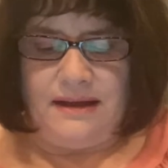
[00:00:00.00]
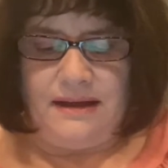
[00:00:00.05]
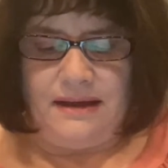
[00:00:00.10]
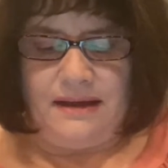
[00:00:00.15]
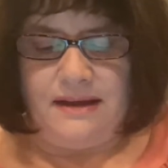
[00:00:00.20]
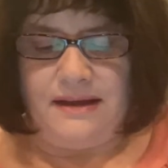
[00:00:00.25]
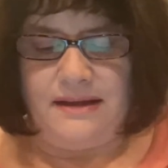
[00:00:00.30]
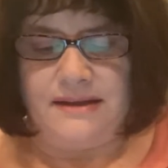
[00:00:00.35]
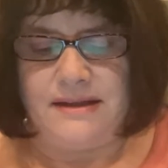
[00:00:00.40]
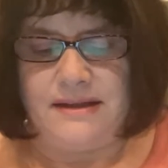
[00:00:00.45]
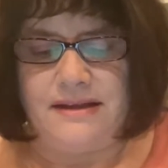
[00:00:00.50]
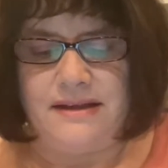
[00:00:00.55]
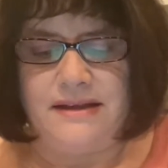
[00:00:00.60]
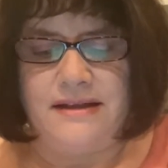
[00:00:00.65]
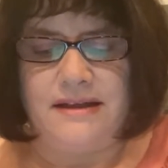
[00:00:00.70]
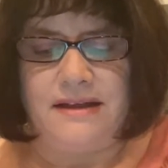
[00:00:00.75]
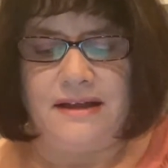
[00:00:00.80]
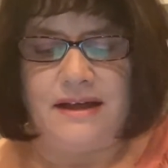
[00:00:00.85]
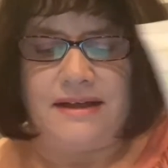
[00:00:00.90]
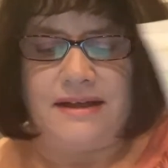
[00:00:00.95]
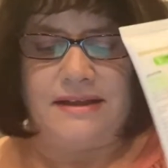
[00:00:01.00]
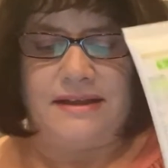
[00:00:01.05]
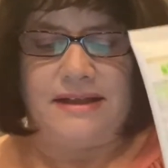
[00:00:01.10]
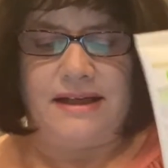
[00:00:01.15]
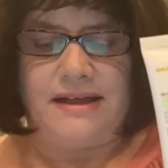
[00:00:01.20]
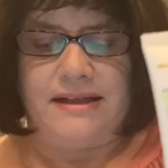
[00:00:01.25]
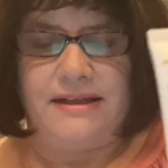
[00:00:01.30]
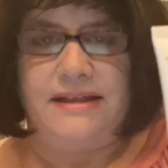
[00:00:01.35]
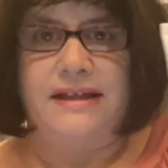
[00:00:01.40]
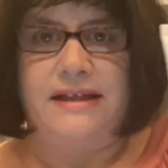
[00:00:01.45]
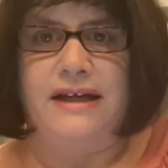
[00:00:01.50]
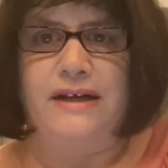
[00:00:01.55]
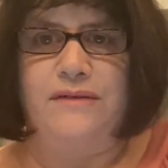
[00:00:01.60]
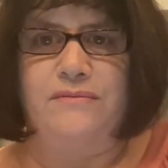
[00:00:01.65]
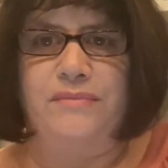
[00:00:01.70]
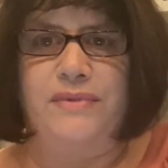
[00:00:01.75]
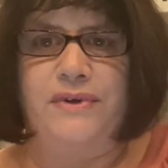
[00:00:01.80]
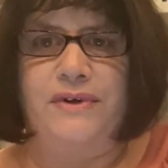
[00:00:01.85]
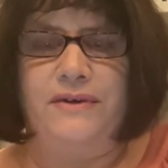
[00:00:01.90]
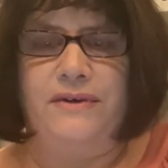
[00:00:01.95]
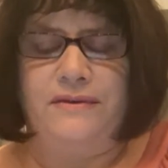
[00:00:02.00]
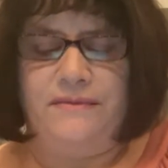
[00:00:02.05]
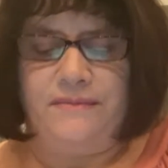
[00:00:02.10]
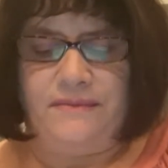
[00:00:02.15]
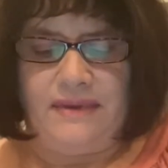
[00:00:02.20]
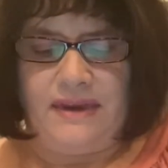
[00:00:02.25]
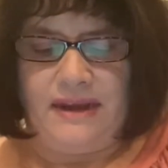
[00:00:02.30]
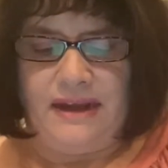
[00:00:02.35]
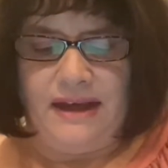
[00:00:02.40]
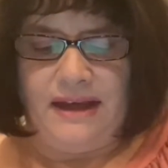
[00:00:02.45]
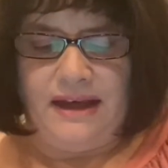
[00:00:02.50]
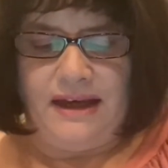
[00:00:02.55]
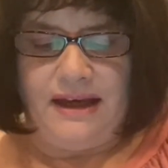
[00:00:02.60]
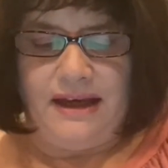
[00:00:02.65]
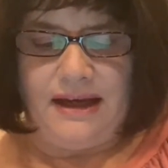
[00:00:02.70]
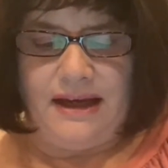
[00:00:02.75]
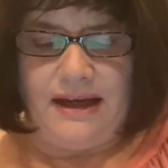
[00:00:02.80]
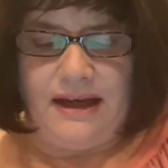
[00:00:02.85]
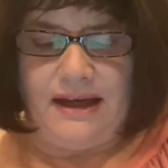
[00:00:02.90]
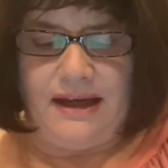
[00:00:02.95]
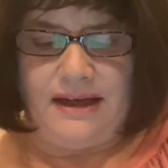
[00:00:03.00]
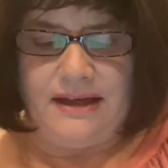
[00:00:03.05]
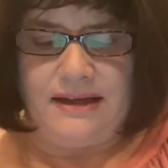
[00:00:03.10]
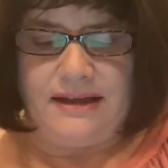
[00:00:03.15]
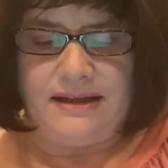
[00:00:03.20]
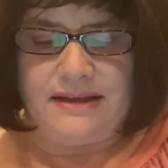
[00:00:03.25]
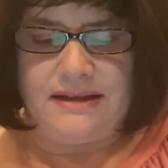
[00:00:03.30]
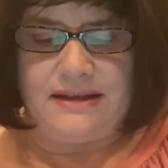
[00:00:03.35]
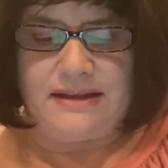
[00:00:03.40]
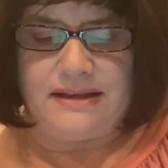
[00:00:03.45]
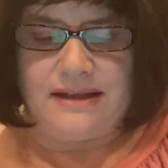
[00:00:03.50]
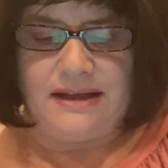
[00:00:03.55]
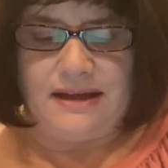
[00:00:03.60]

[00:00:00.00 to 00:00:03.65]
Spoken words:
This is a deluxe size sample, and it's